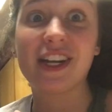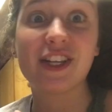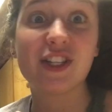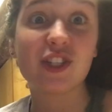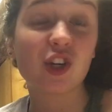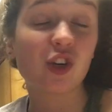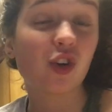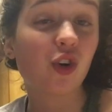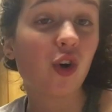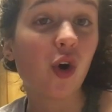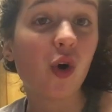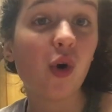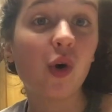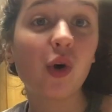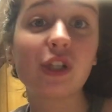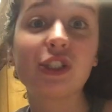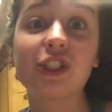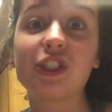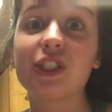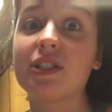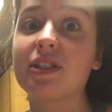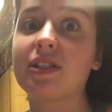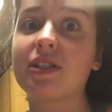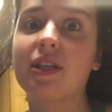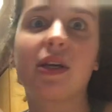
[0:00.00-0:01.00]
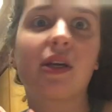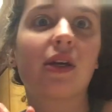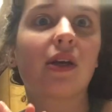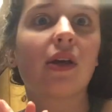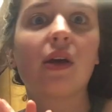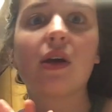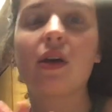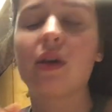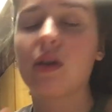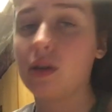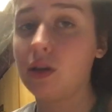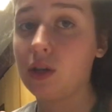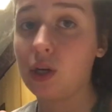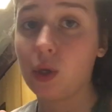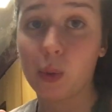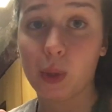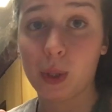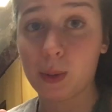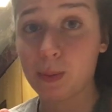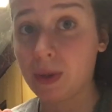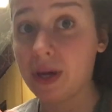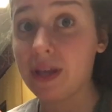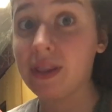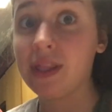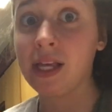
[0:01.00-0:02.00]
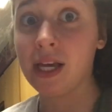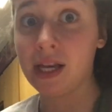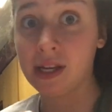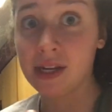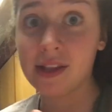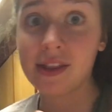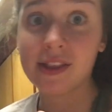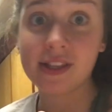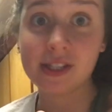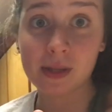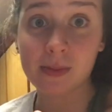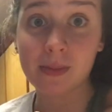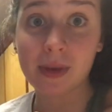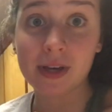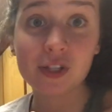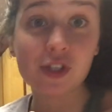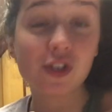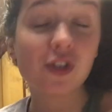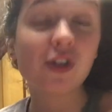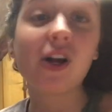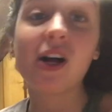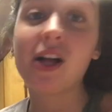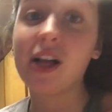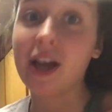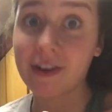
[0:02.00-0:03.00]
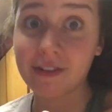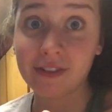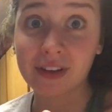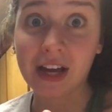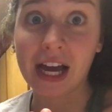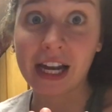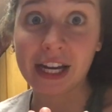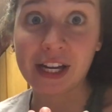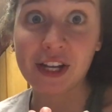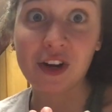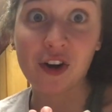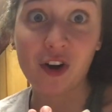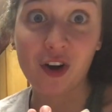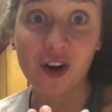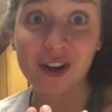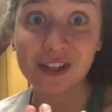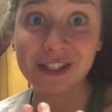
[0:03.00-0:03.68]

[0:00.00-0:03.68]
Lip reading: It's a goal, and just think, you know what, by the end of the semester, I'll have gotten it all